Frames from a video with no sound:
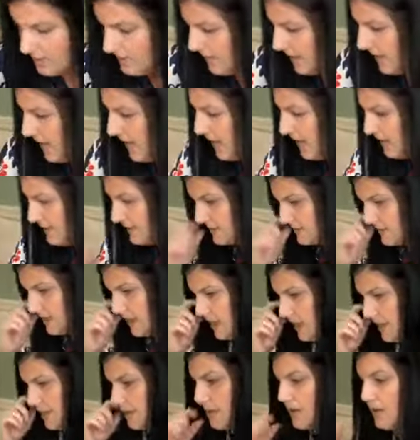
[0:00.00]
in my house
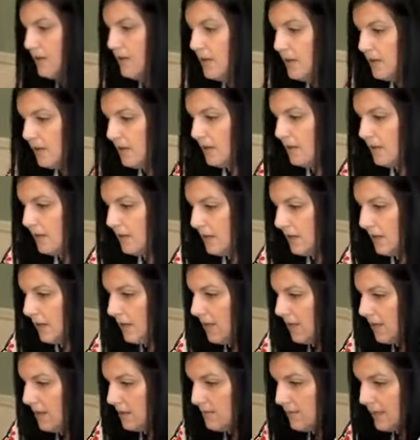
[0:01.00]
that
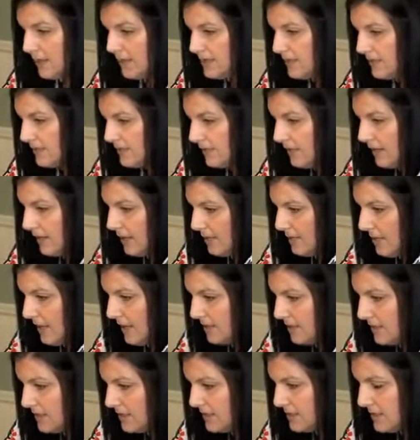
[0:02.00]
I didn't think
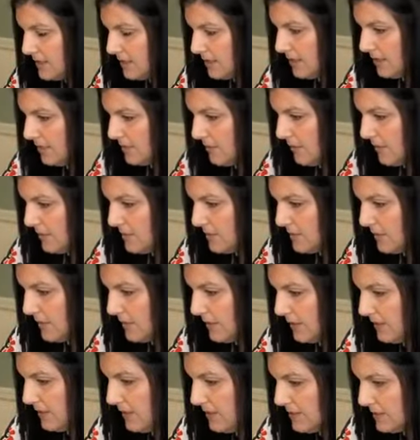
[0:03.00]
about necessarily where I was
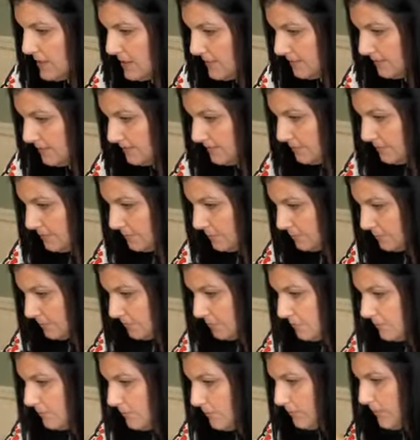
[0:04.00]
putting this.
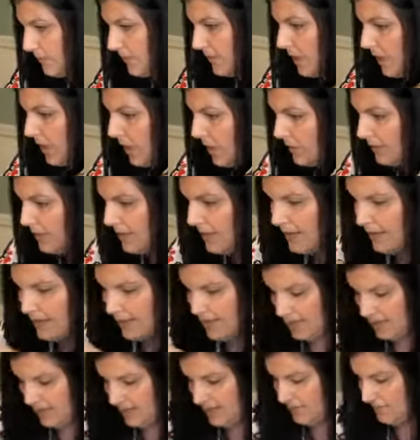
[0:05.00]

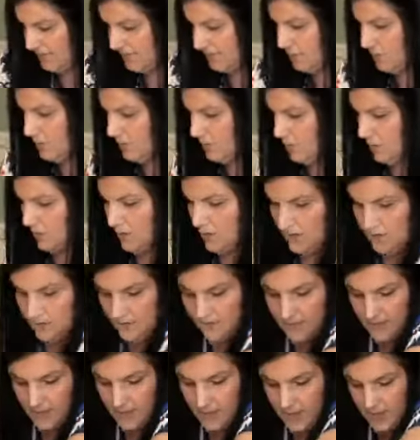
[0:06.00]
Okay, a few more,
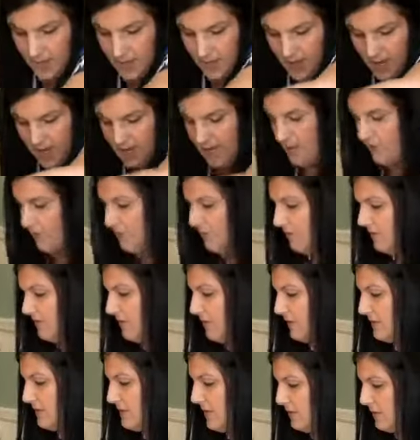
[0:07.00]
and then we're
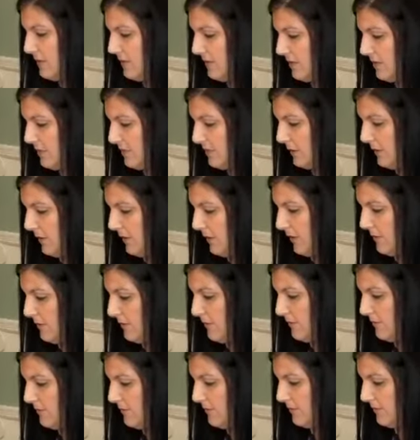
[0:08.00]
filled up with the
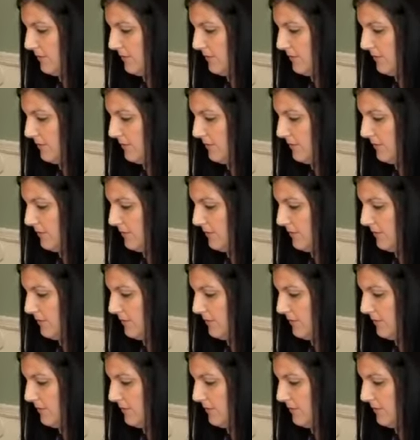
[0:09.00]
blue.